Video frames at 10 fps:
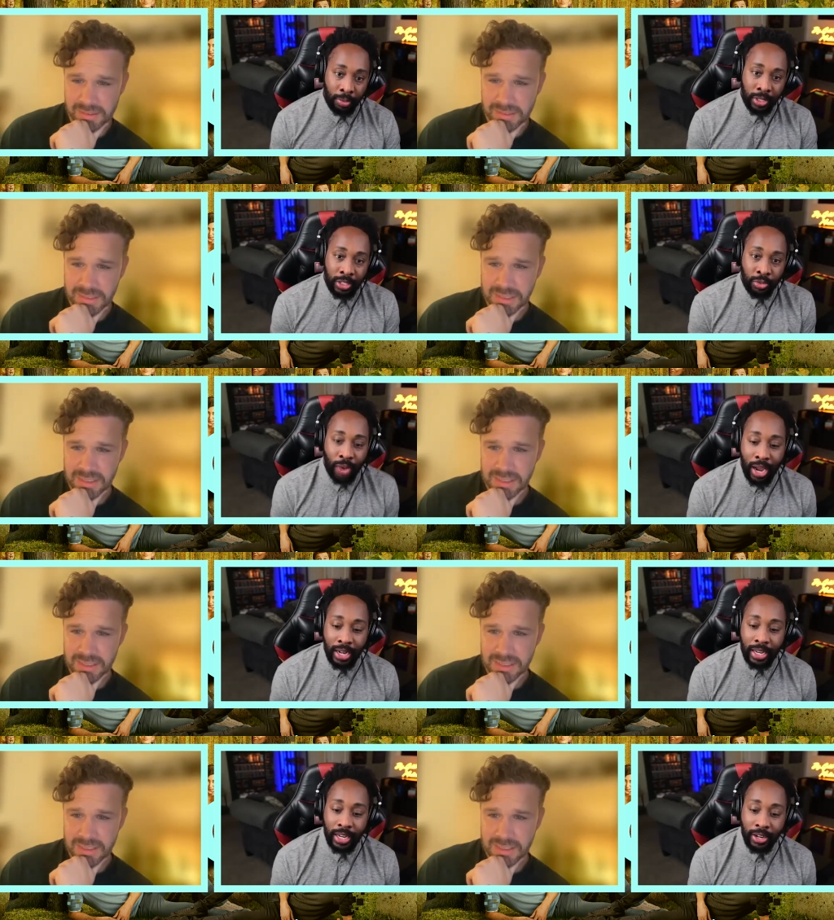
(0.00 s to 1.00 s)
Speaker 1: with this
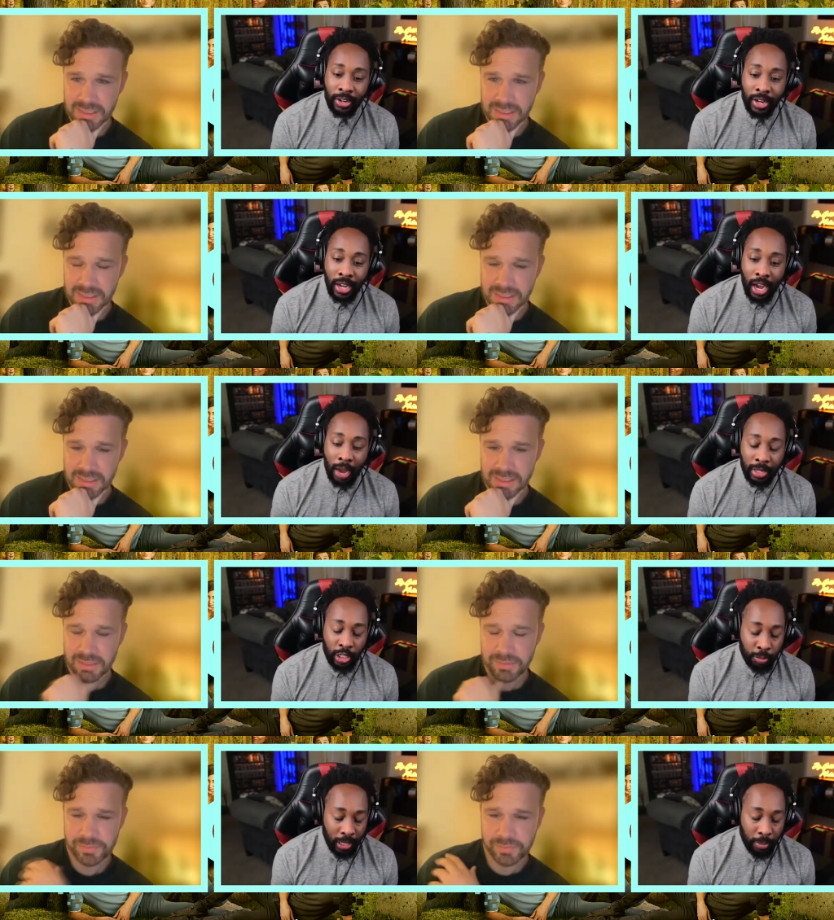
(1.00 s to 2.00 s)
ride here. Uh,
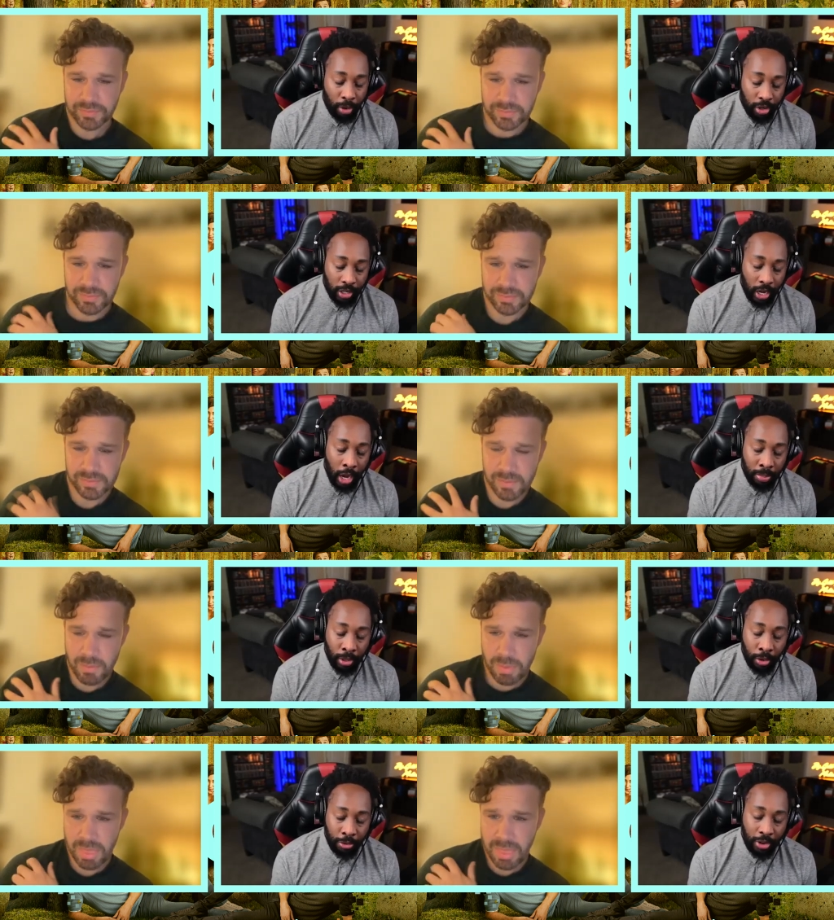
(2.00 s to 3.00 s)
but just being a part of the
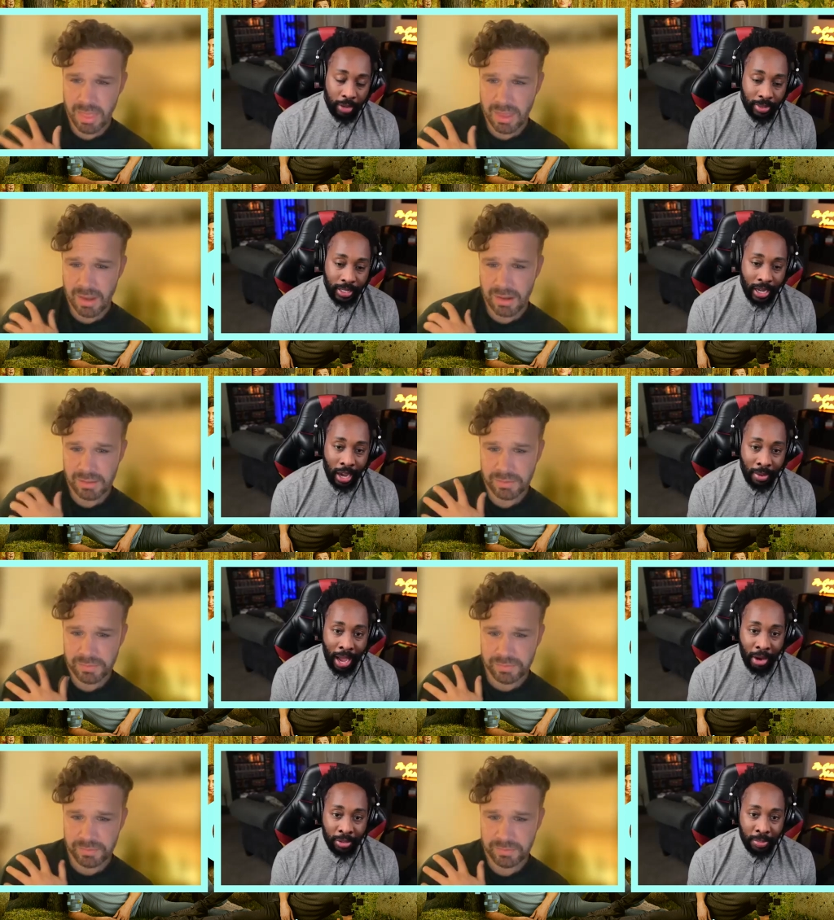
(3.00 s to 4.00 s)
upload family, um,
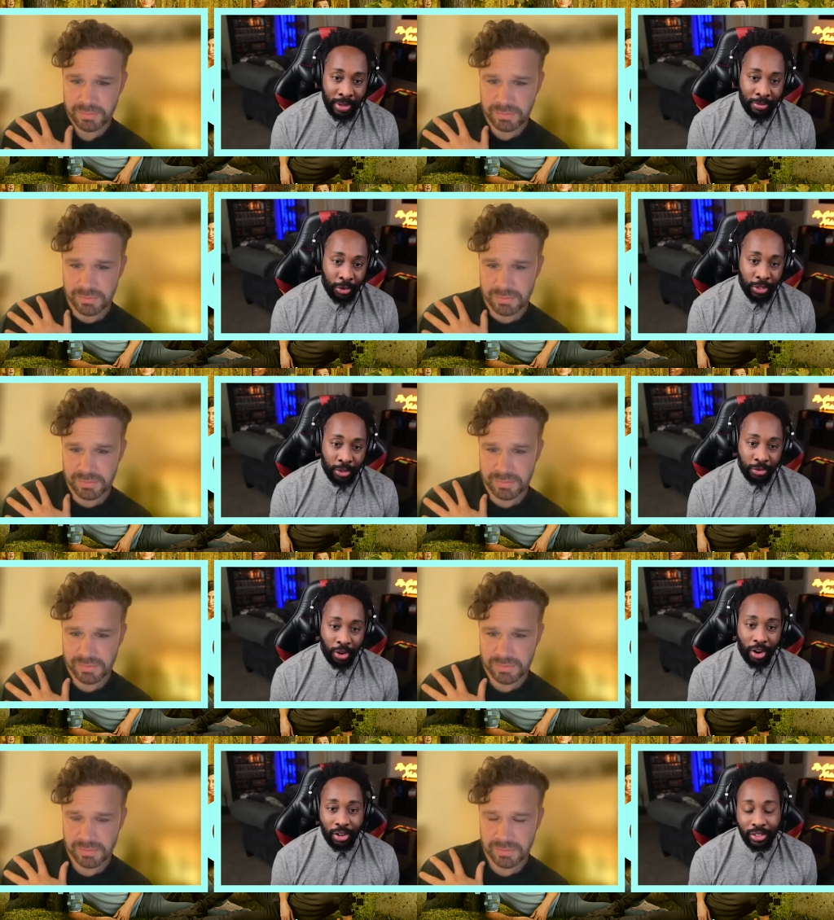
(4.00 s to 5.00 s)
how has it been for you so
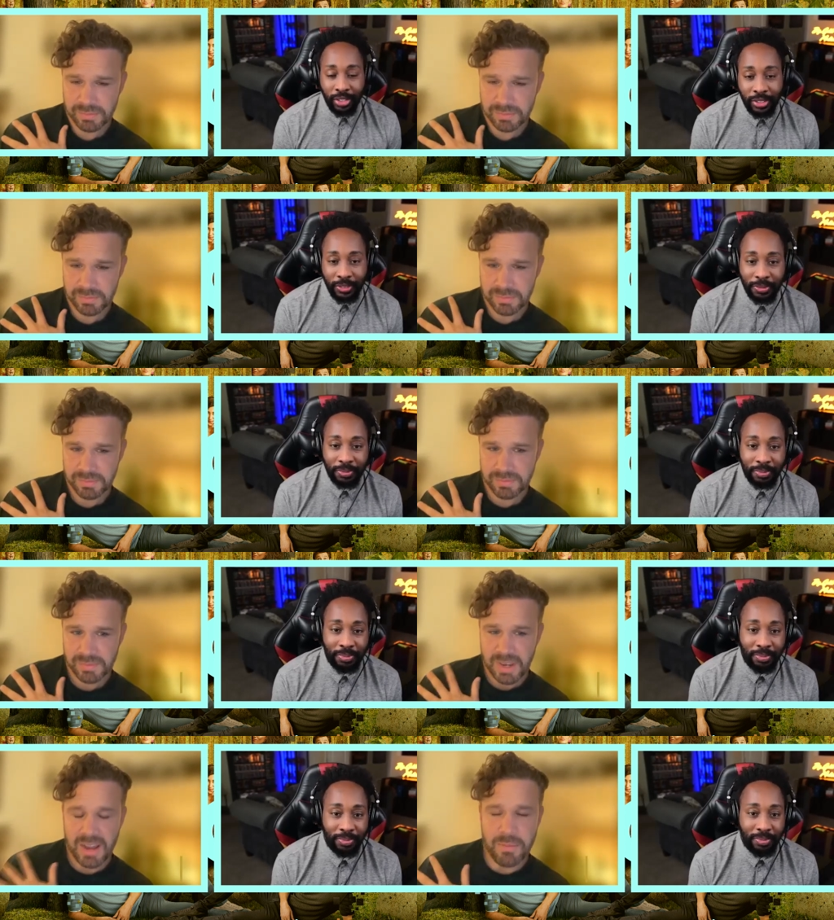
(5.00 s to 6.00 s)
far?
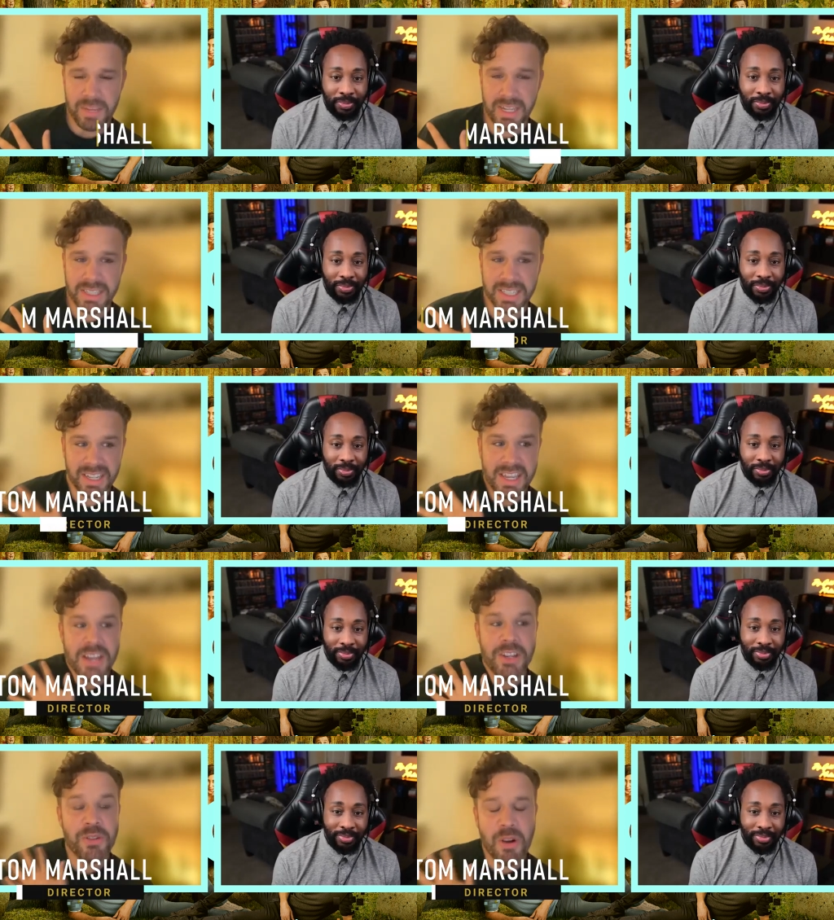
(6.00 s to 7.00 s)
Speaker 2: Amazing.
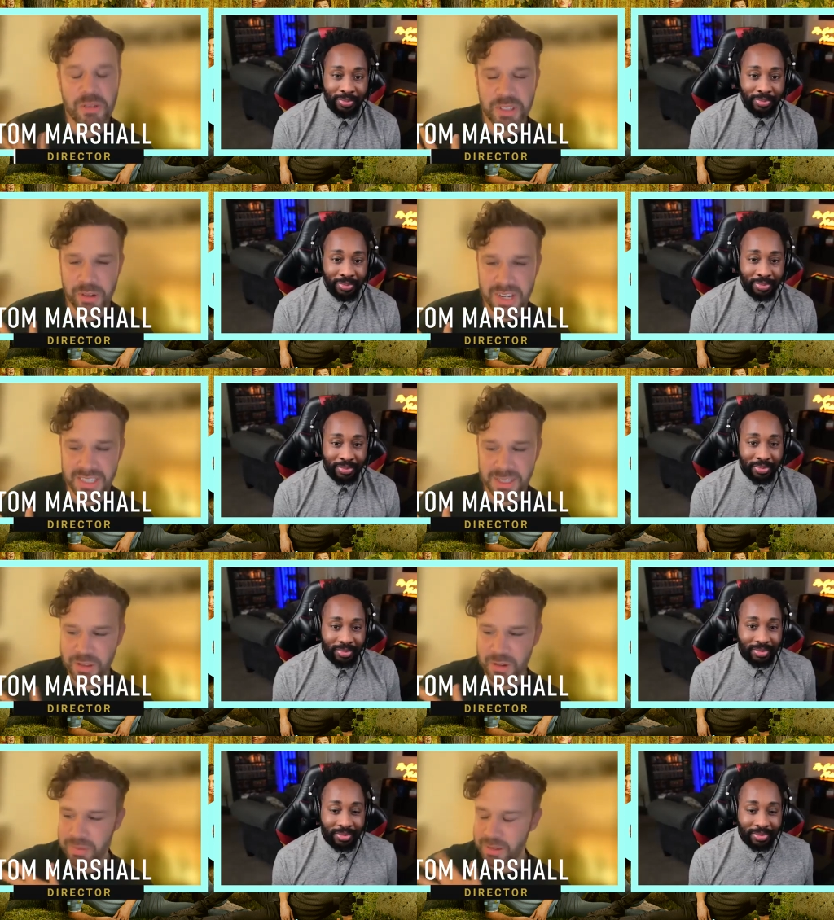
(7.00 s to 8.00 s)
You know what was crazy
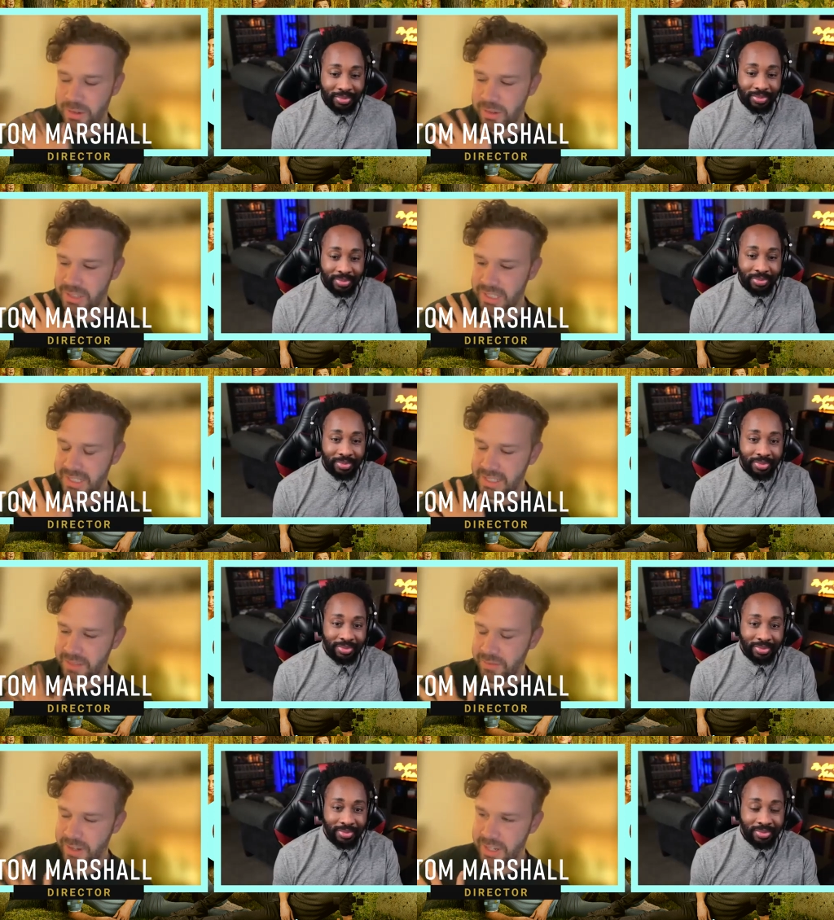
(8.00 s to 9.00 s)
with Upload? It's
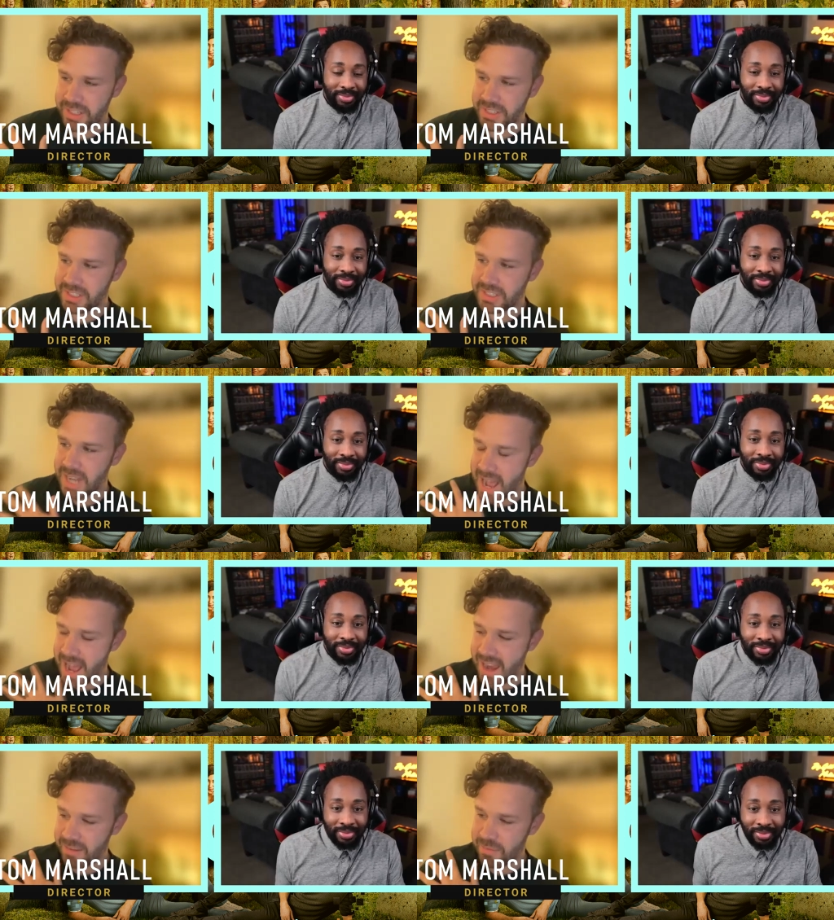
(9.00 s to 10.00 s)
the first
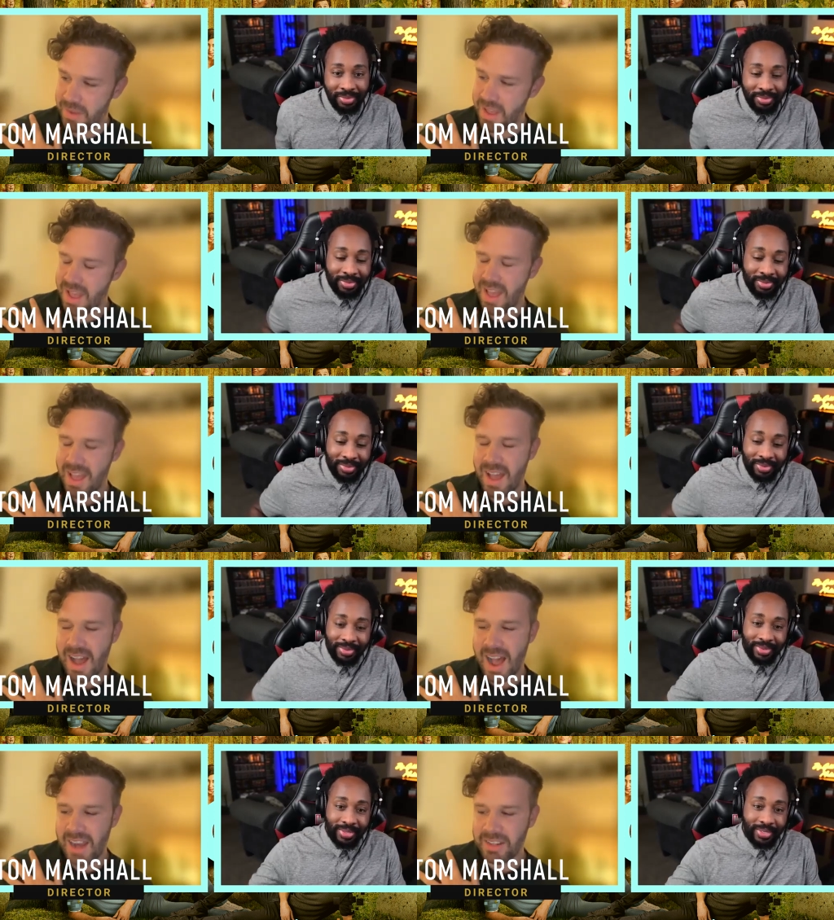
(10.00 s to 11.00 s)
time
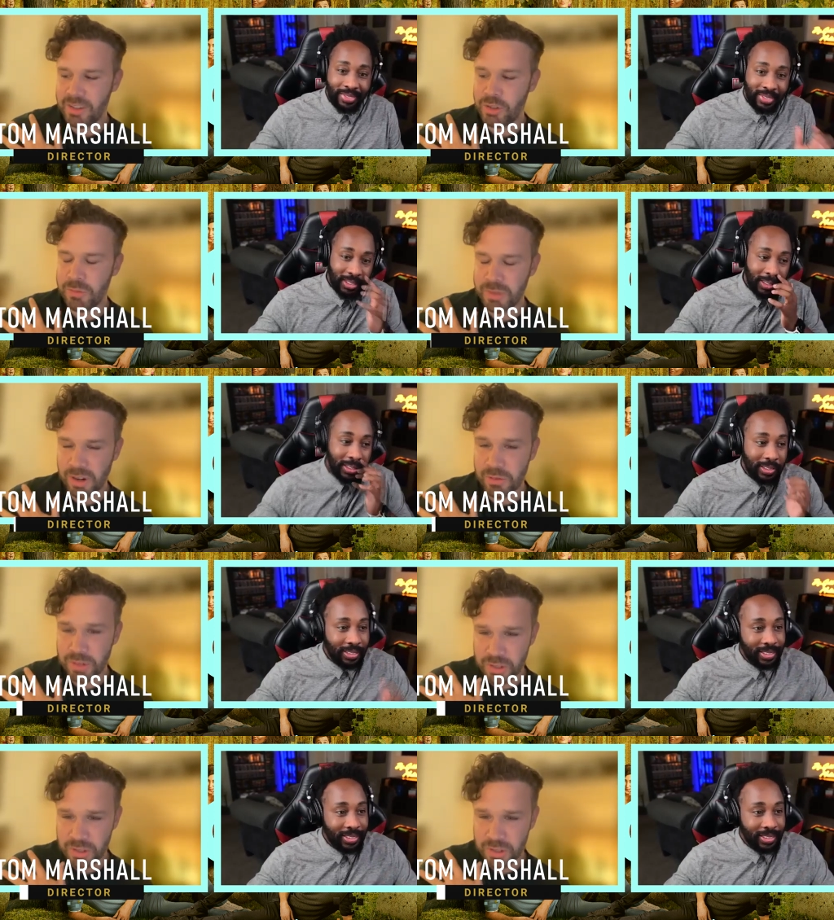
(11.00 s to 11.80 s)
I jumped onto a